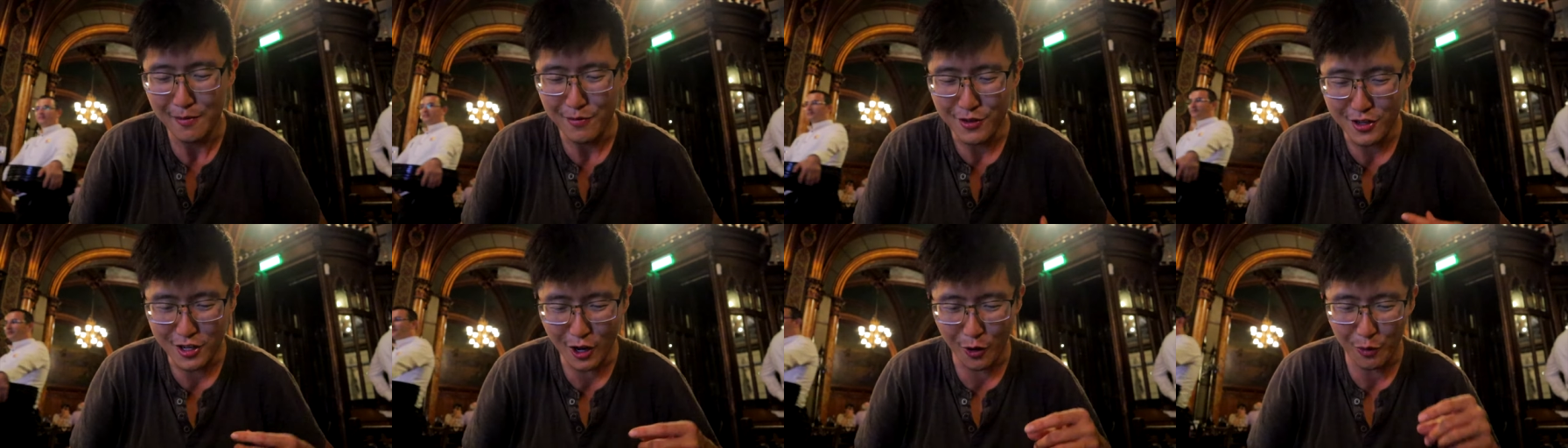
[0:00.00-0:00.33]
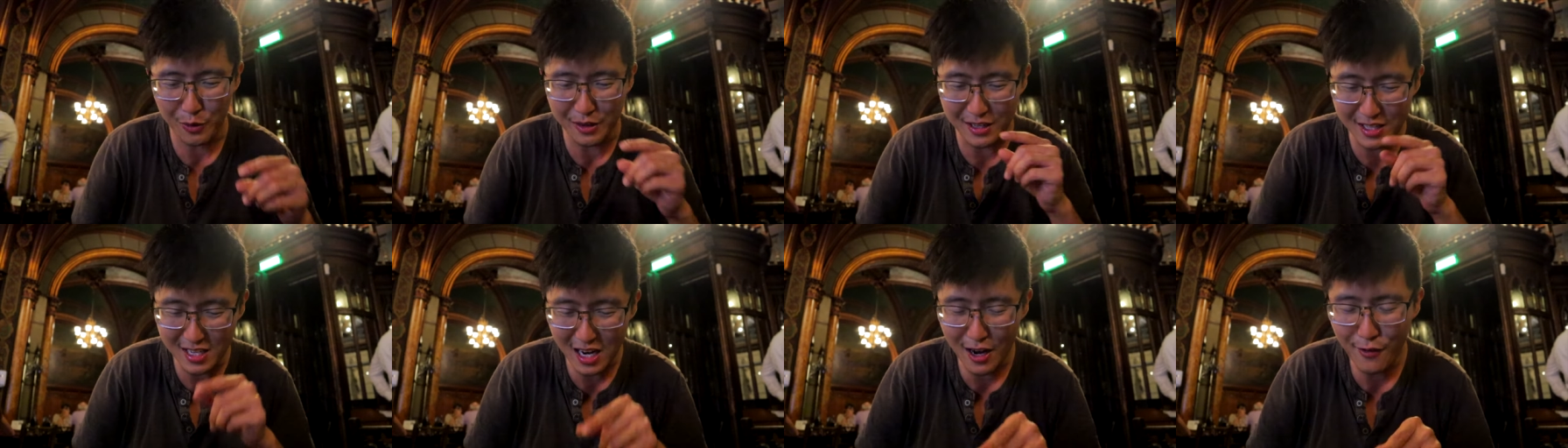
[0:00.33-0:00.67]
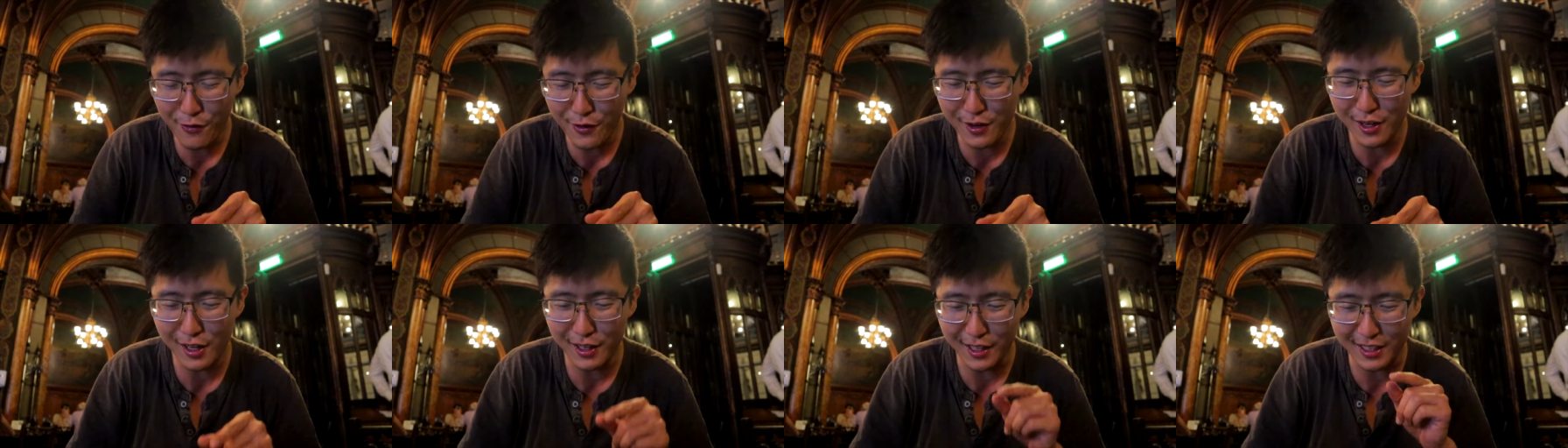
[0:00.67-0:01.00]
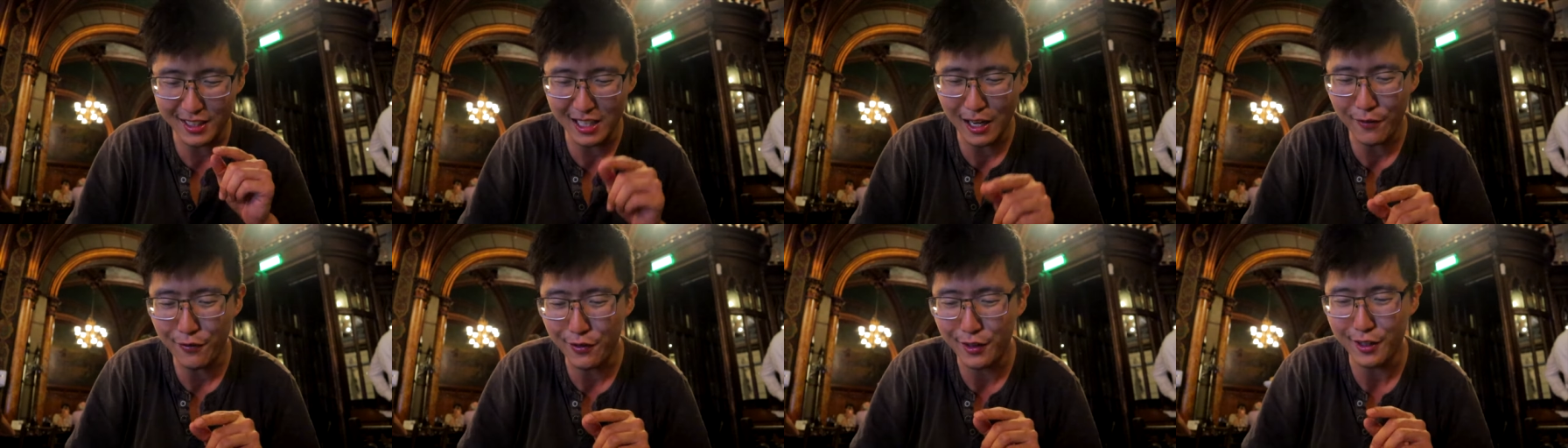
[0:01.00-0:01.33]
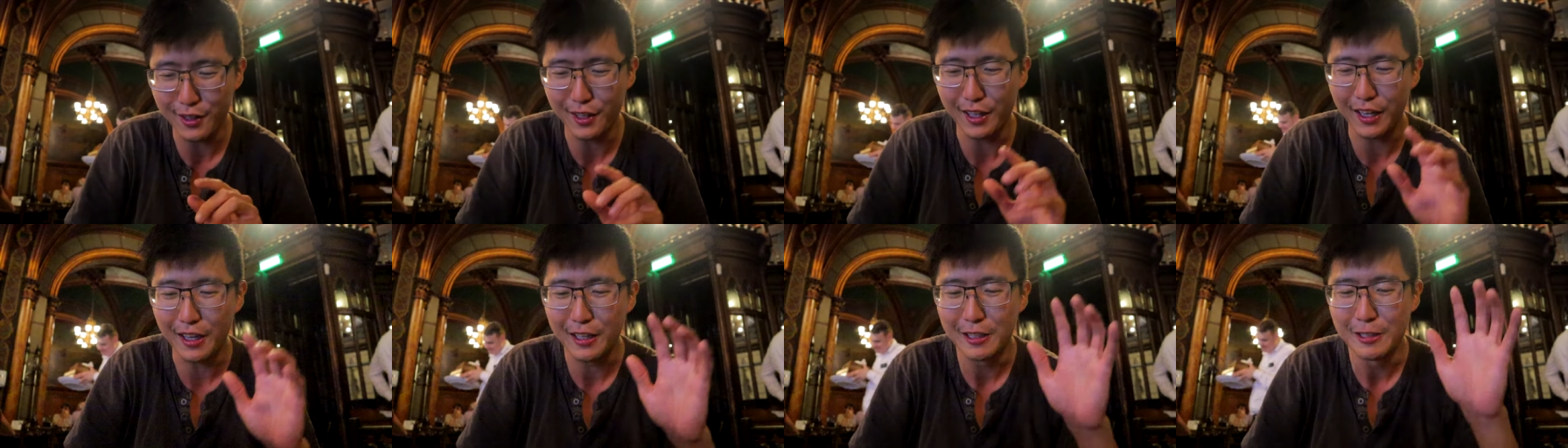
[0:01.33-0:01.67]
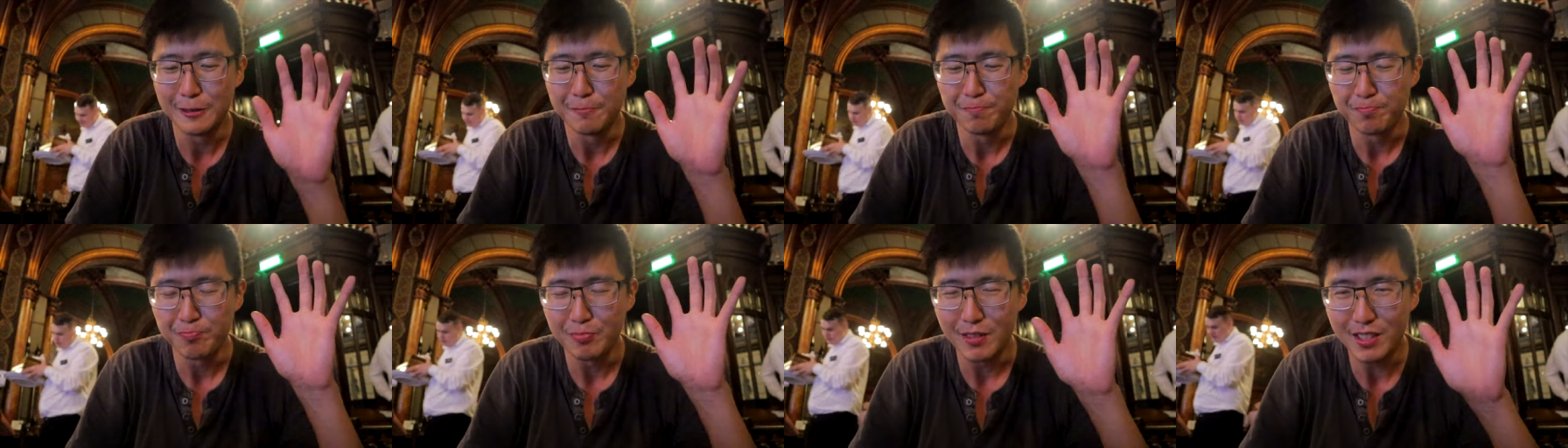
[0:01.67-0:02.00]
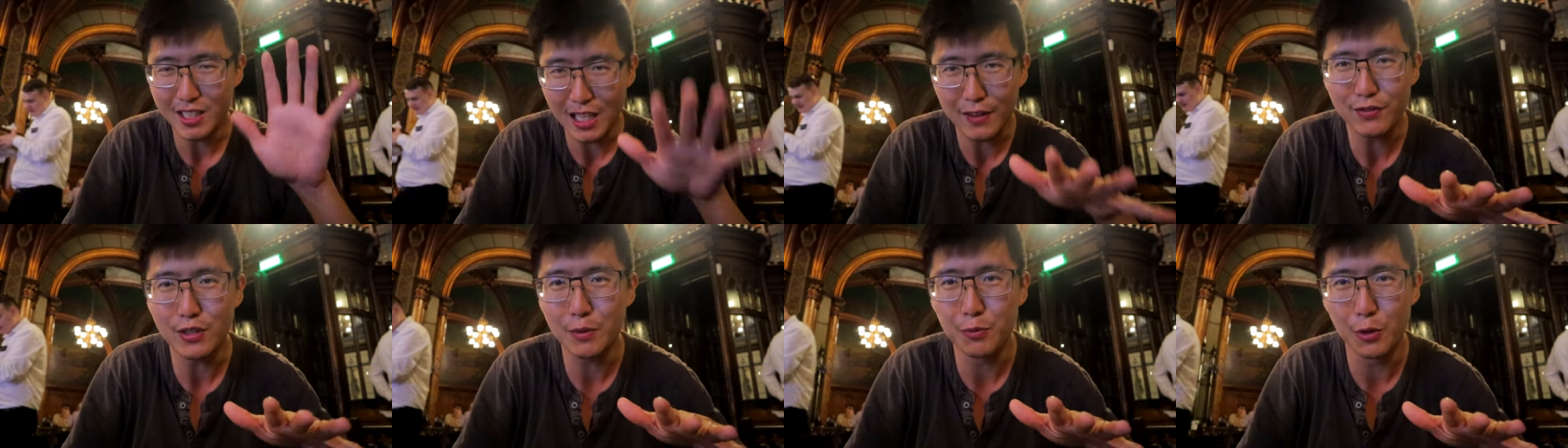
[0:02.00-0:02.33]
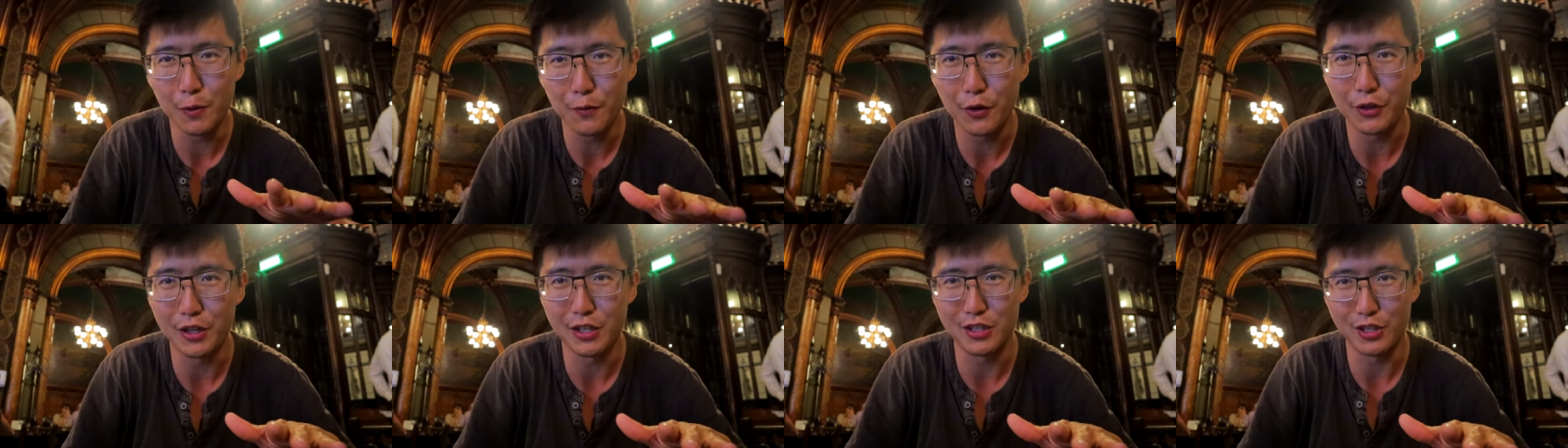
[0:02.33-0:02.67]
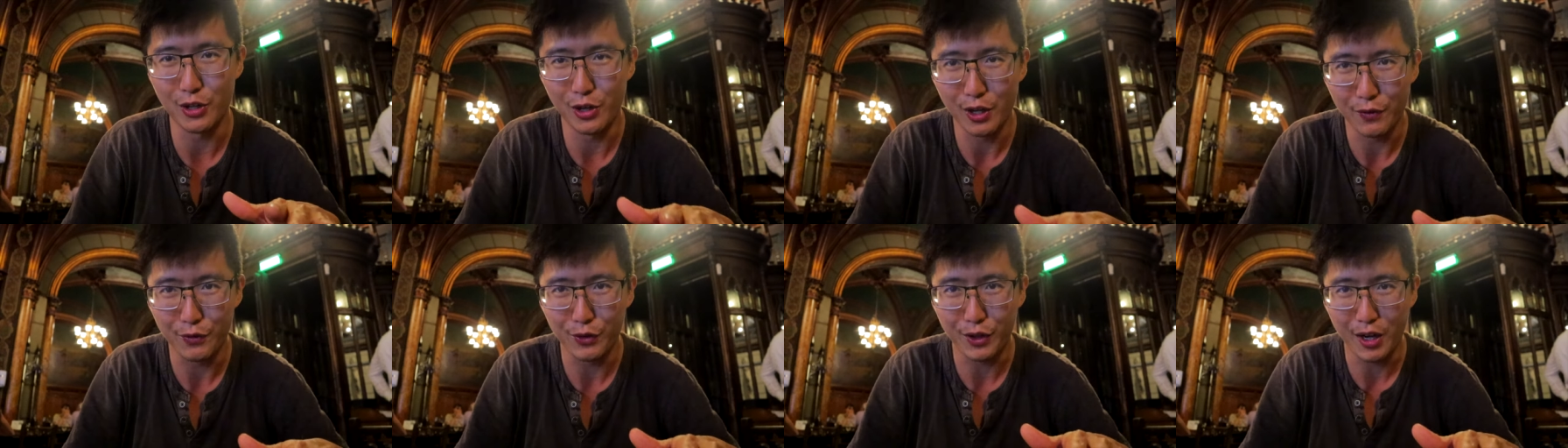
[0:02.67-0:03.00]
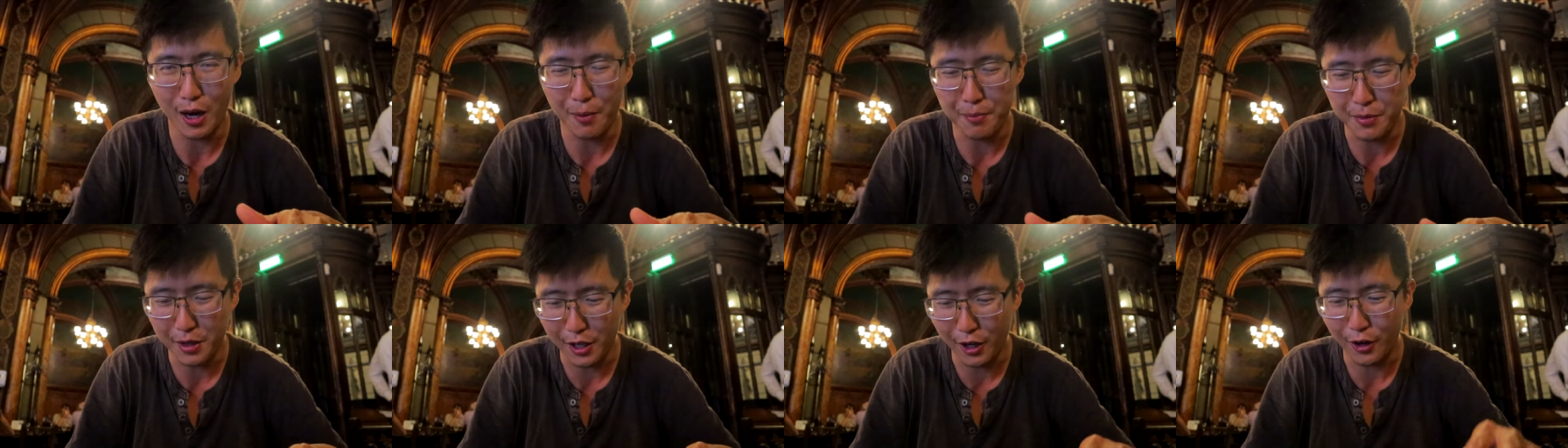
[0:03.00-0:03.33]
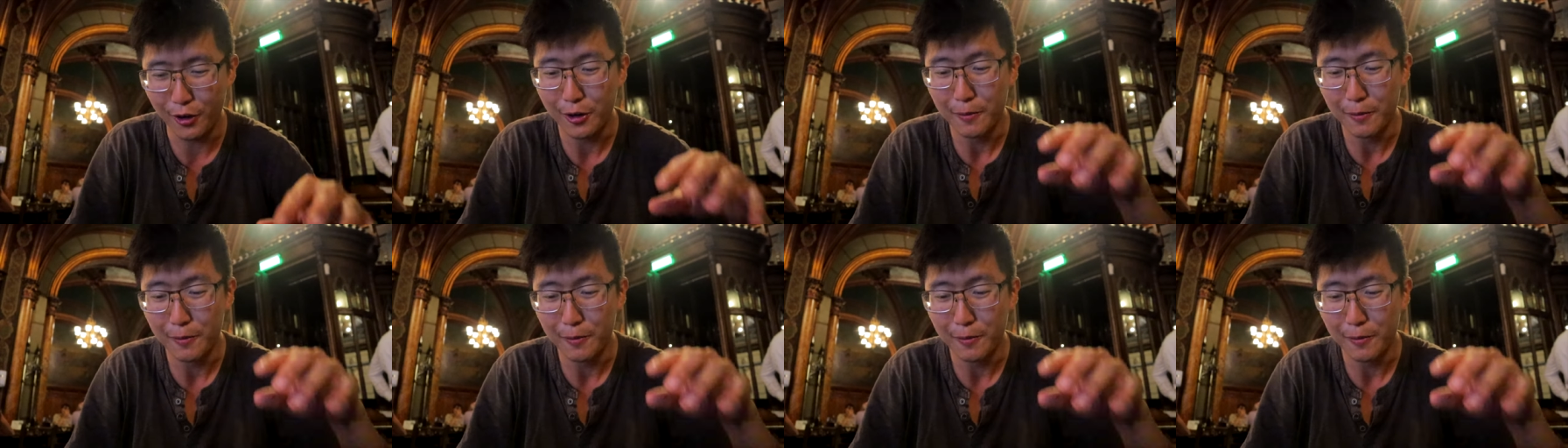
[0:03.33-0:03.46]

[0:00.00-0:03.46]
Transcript: So definitely, definitely save some room for dessert if you come here.